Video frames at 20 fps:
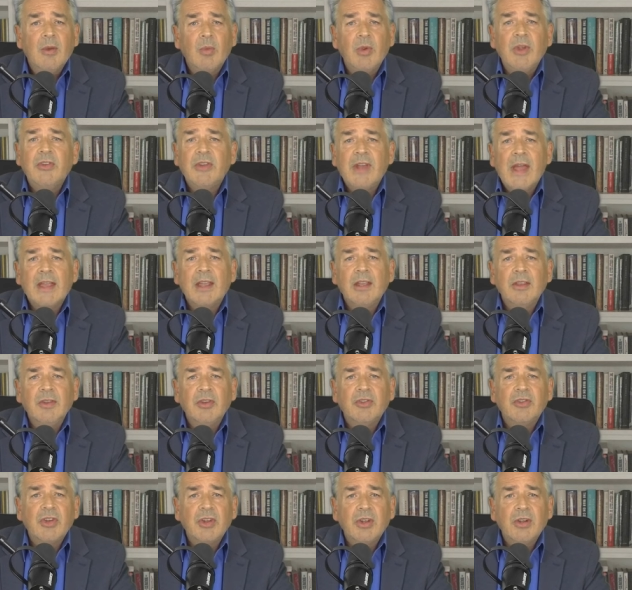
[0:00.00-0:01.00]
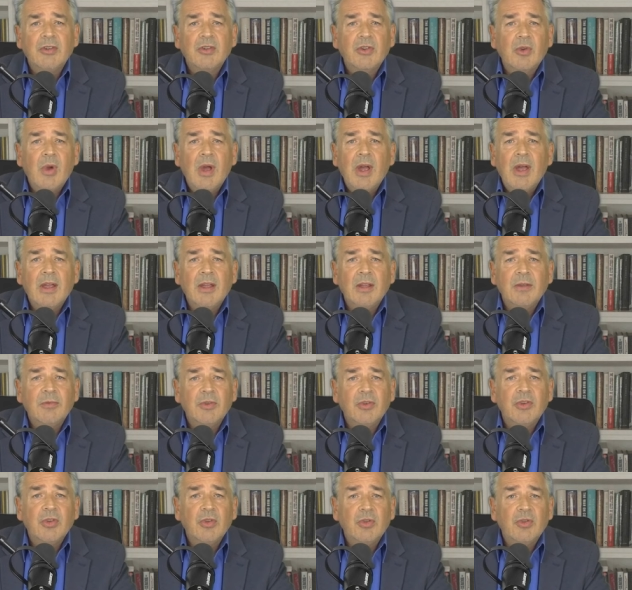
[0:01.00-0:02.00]
We sang in the church choir
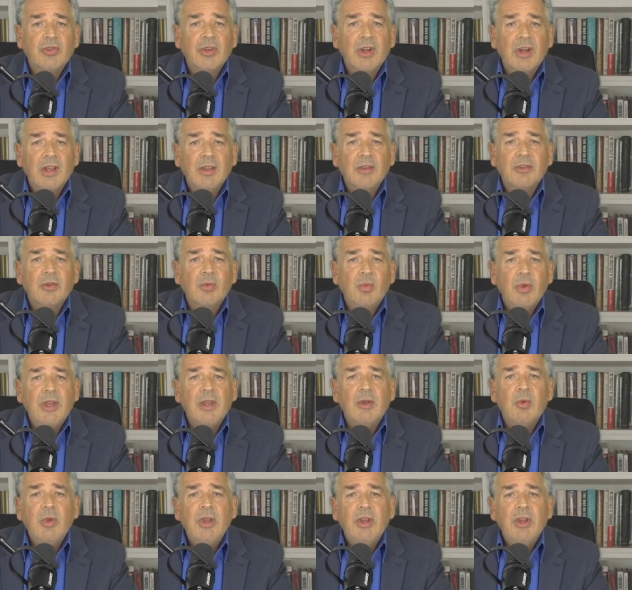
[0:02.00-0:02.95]
for 2 shillings a week.